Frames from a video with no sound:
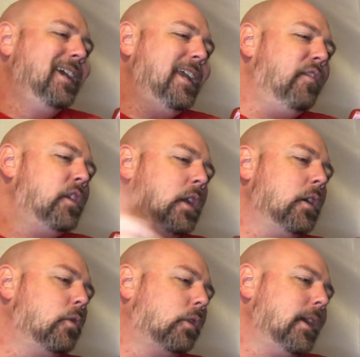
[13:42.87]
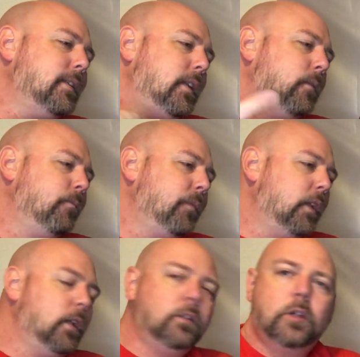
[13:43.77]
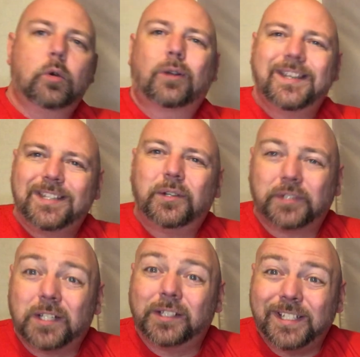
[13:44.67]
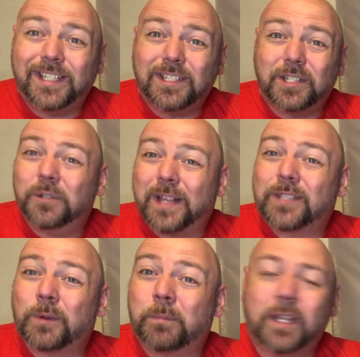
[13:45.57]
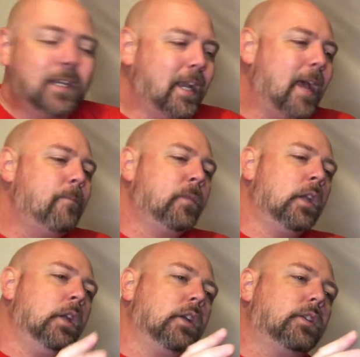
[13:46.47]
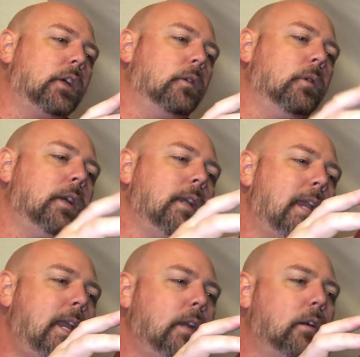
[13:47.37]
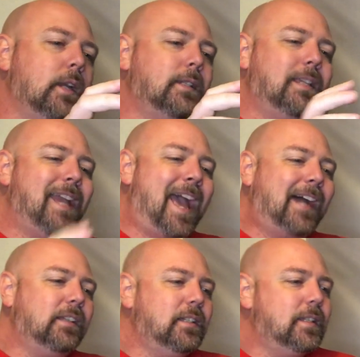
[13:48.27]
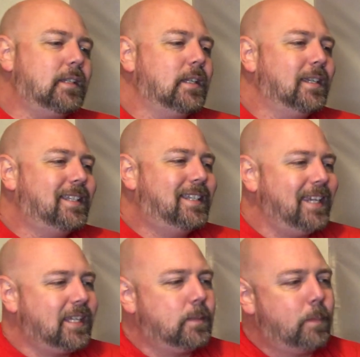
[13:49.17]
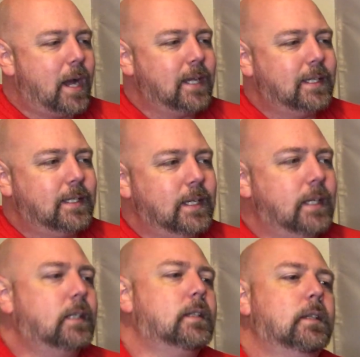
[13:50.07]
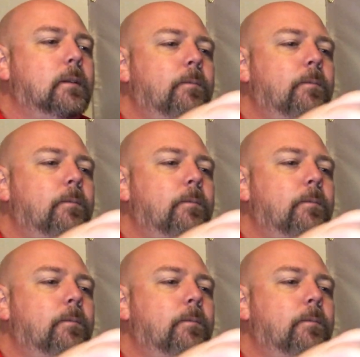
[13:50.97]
if you're going to go crazy, then go crazy on the cleaning too. That's what I'm getting at. So here is the Atlas 6x6.